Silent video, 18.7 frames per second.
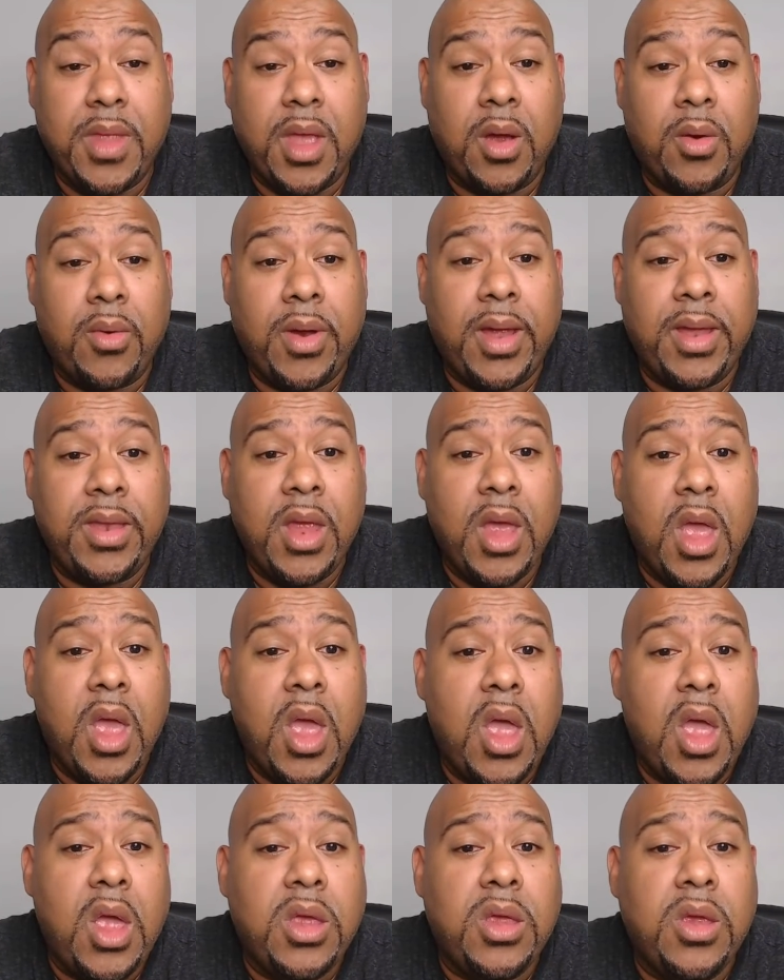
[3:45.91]
All right,
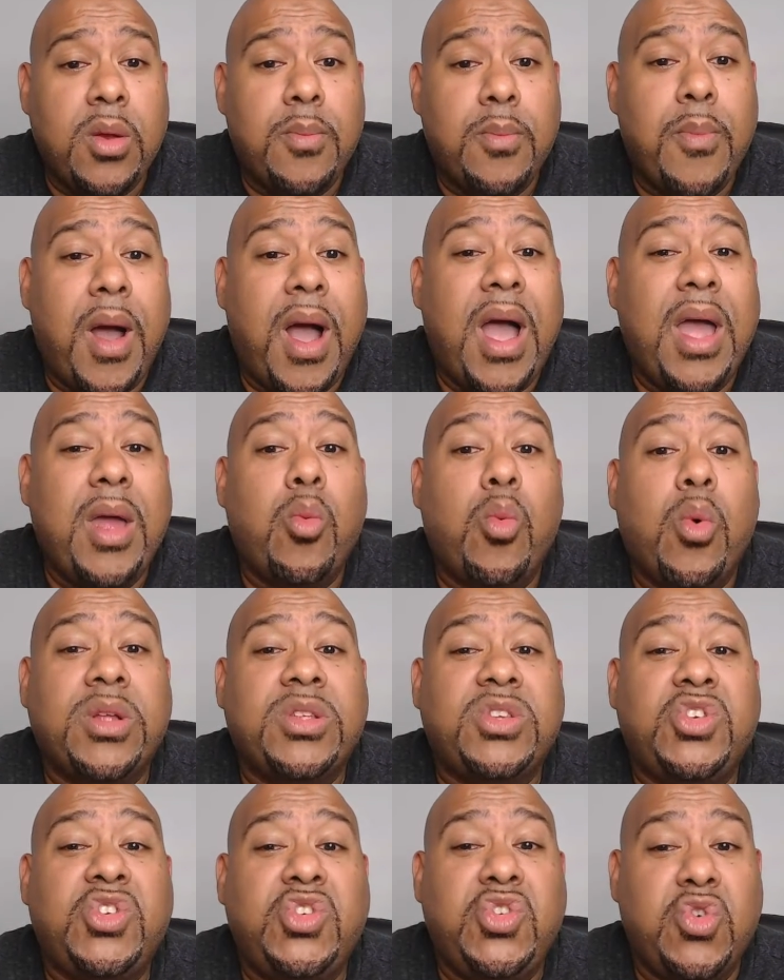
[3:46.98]
your mind
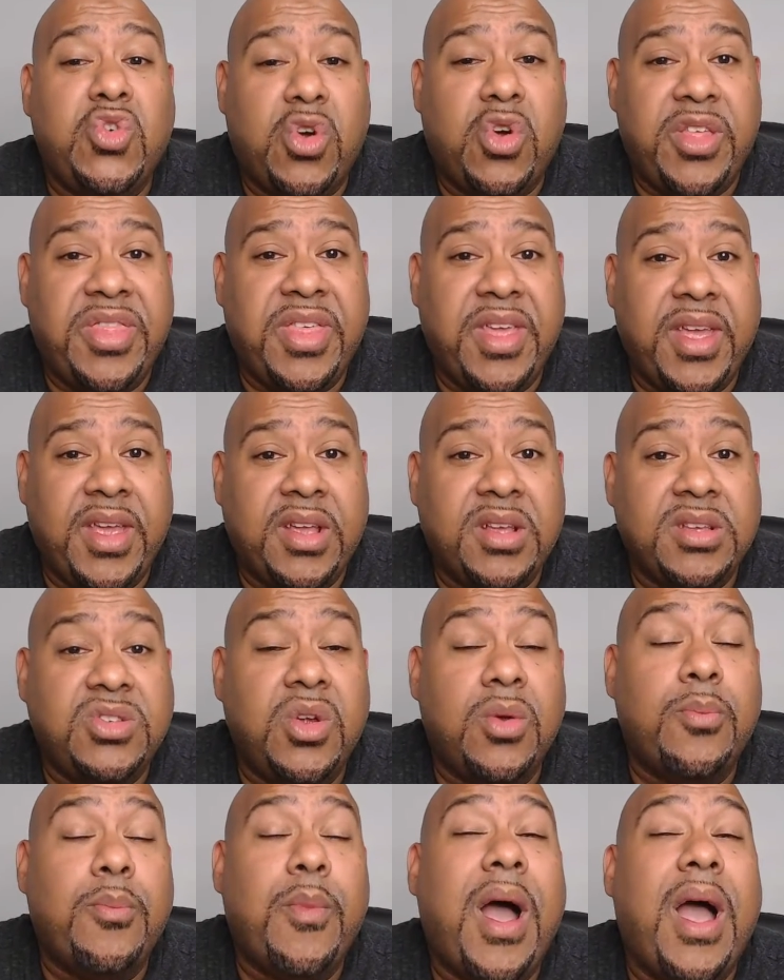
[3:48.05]
wants sure things.
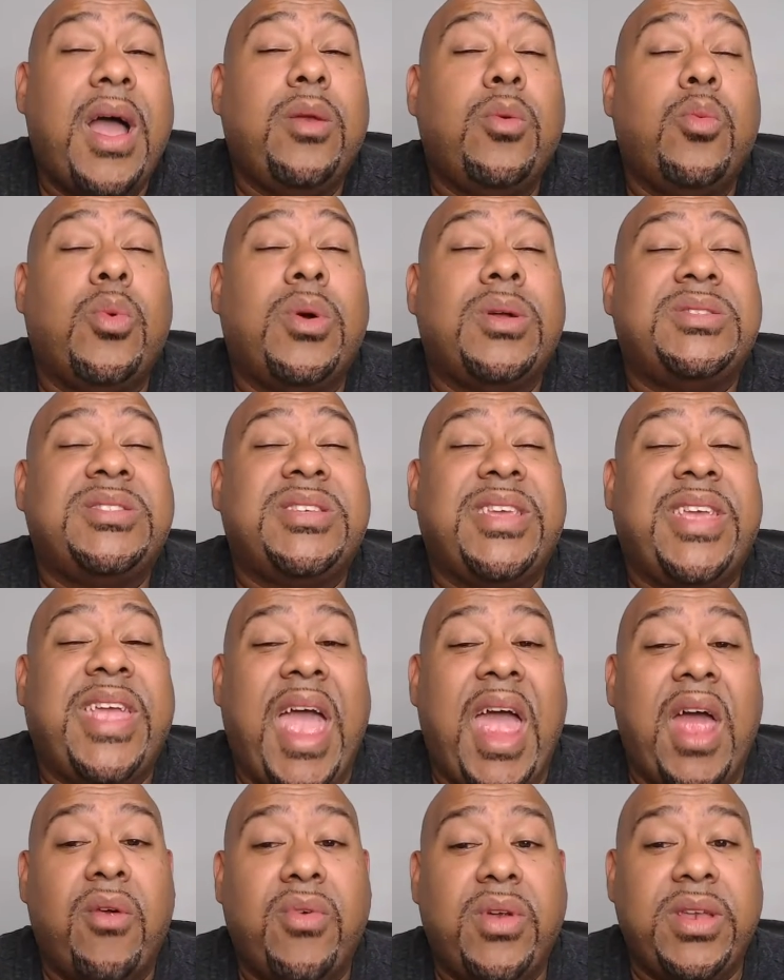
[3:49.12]
Your mind wants
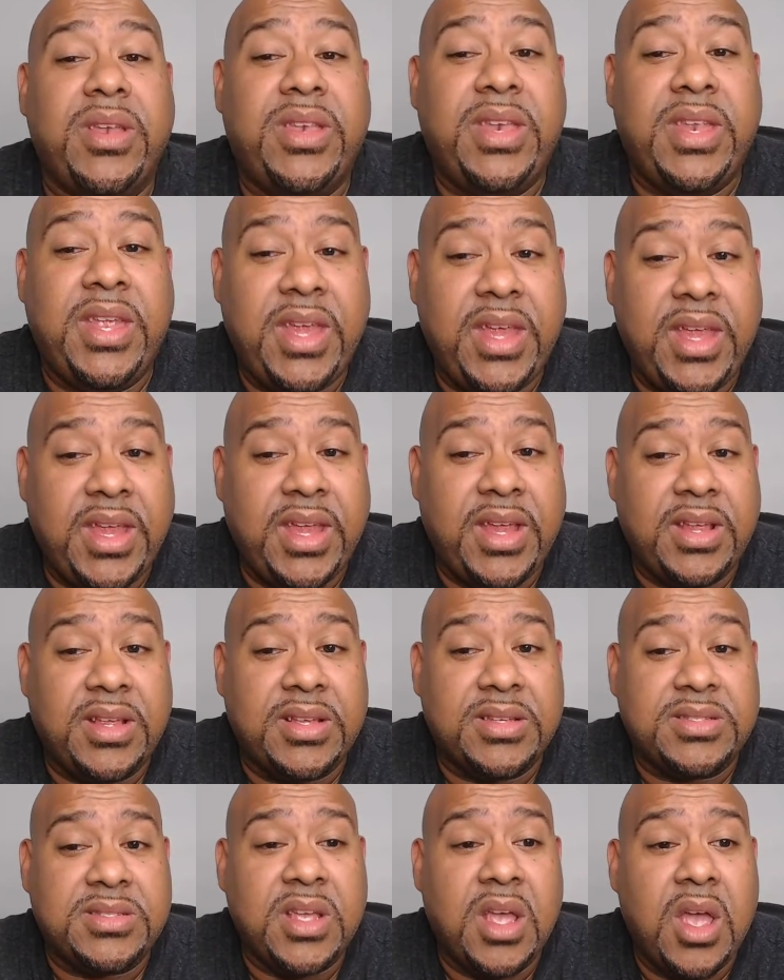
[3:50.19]

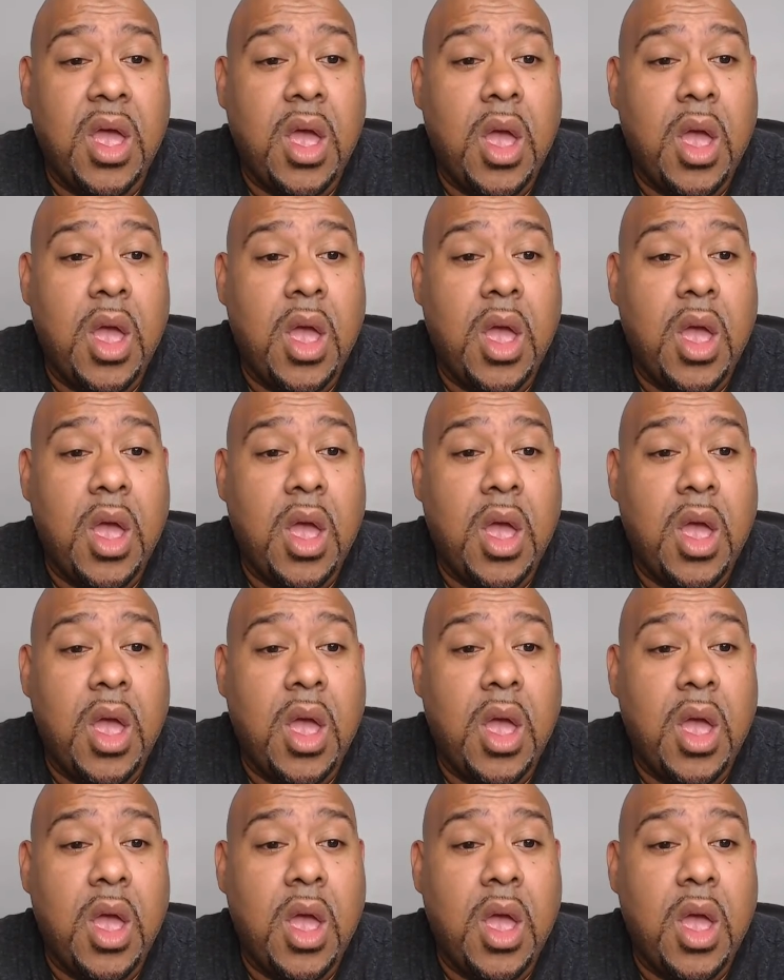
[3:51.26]
guarantees.